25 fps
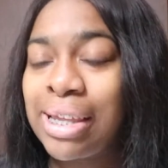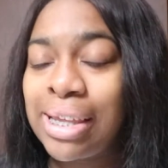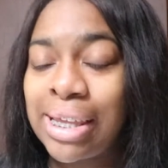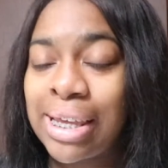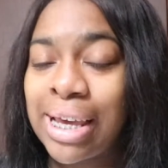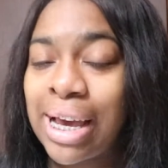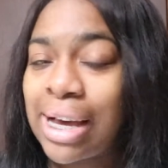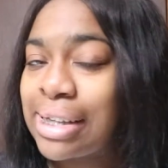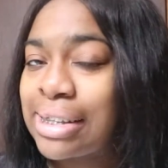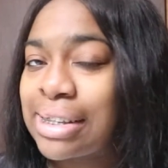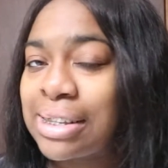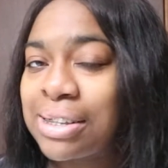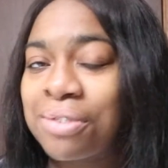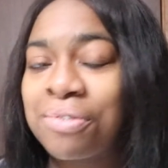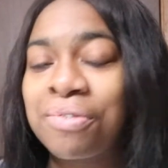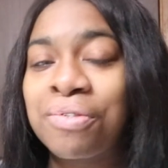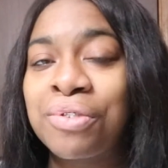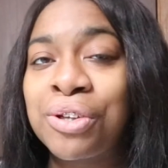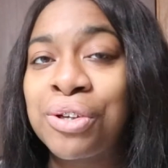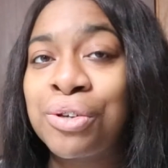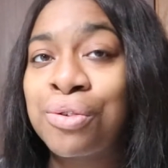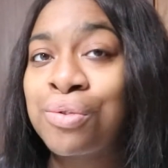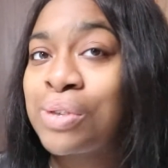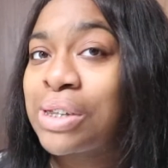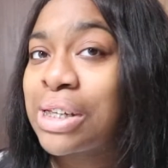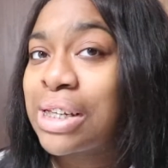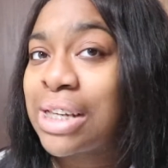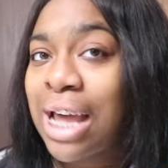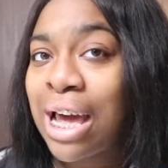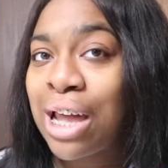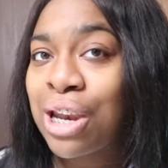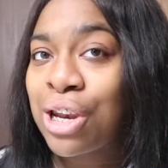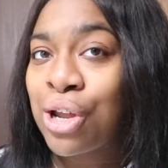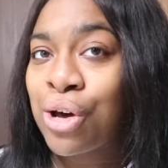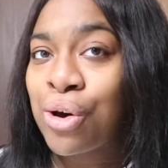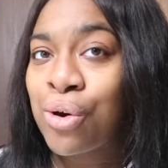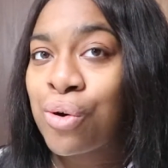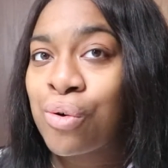Yes, if you did
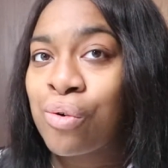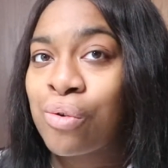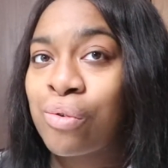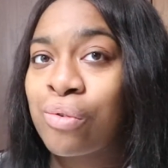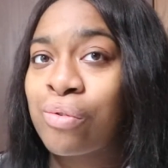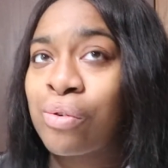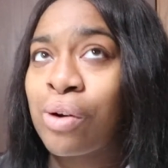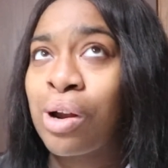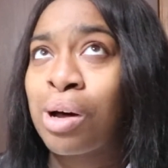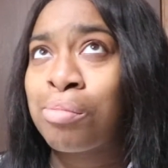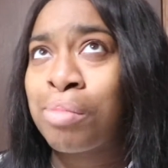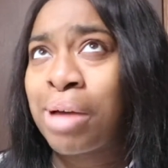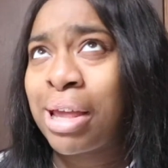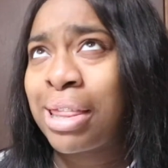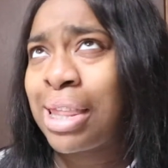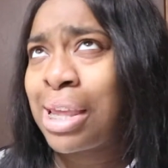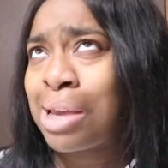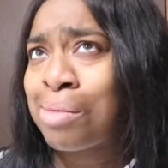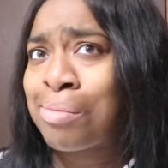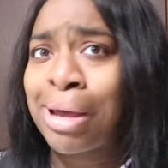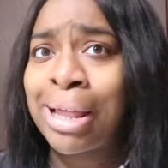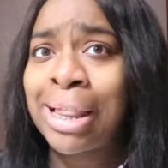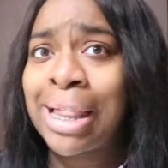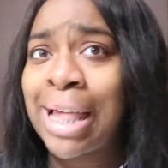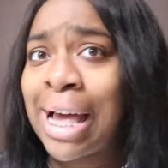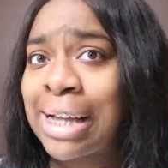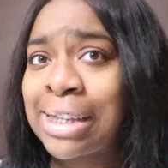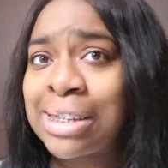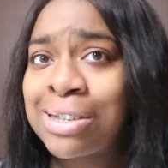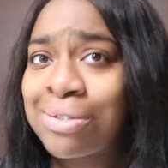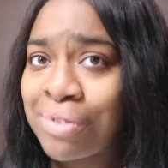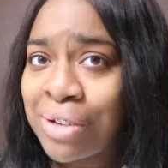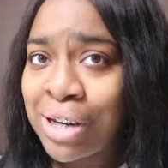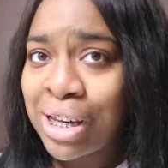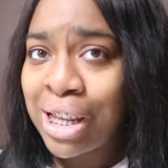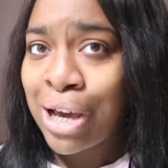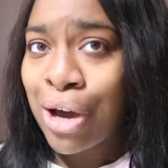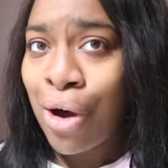not know from I think my last
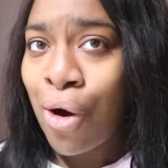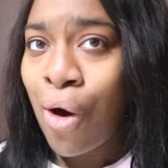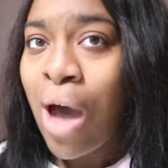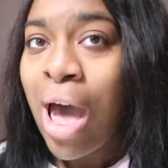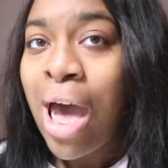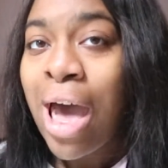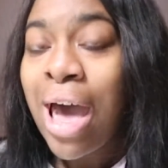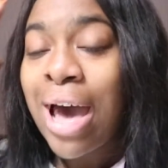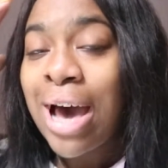video,